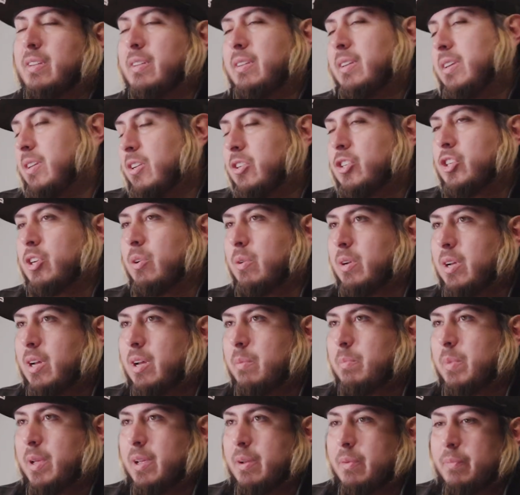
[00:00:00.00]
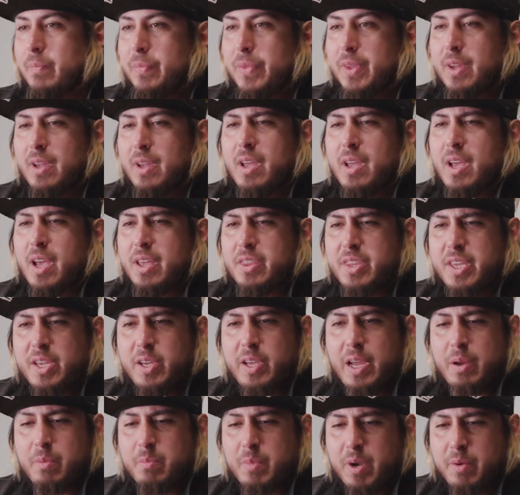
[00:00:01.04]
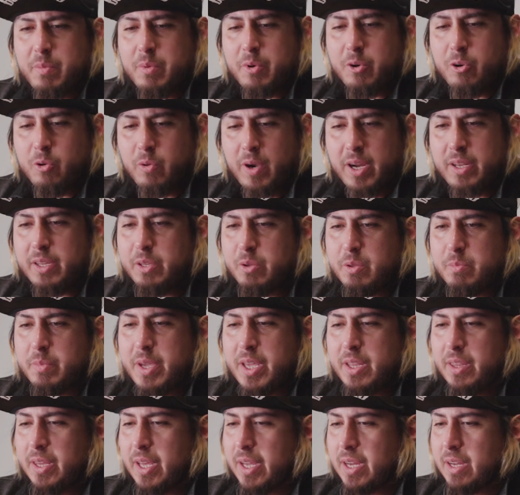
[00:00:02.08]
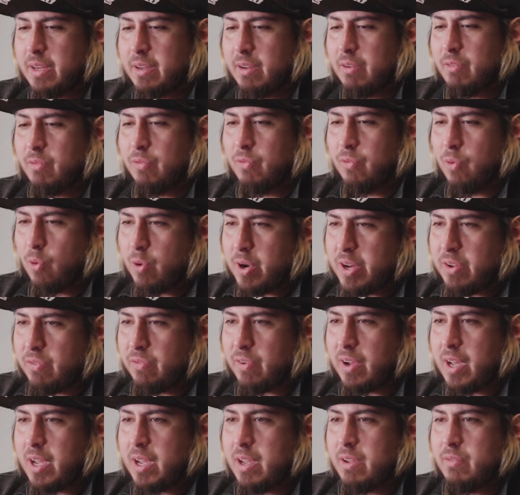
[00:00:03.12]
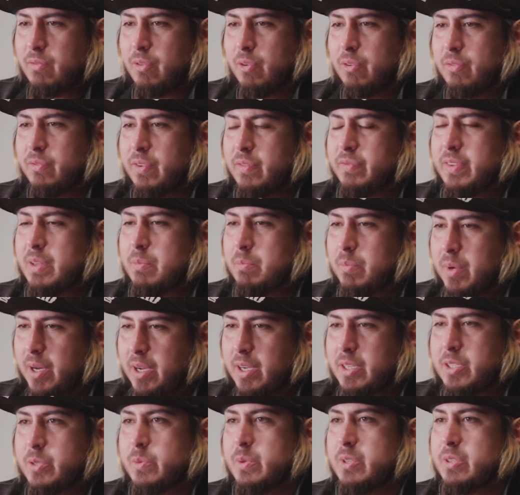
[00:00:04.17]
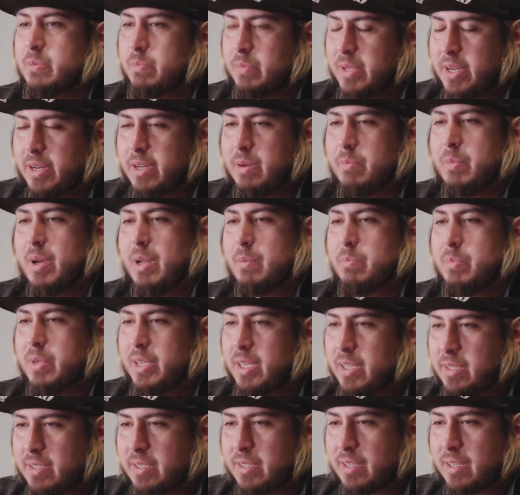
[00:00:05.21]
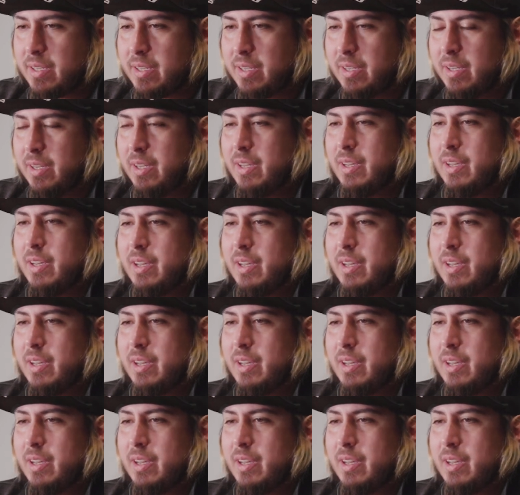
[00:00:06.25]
And the kids showed up. And I think I remember correctly, we made like $45 or $50. We split it, bought pizza.